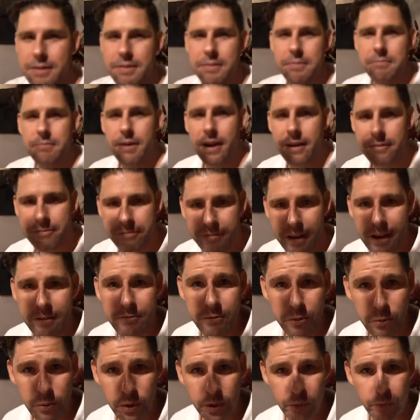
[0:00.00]
Mm. My
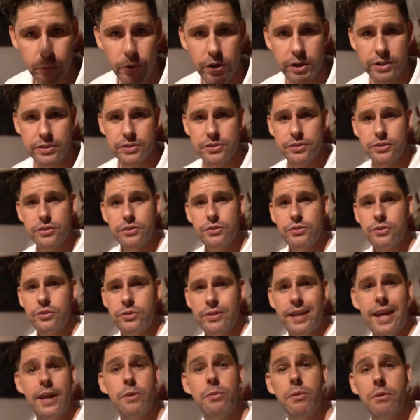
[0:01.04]
favorite one was,
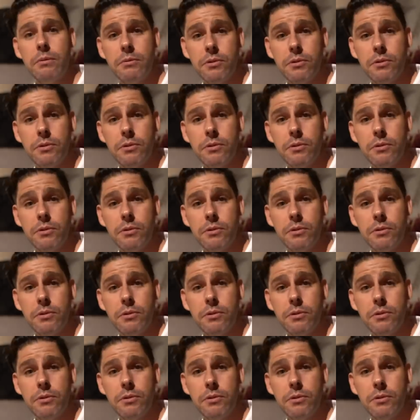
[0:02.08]
today we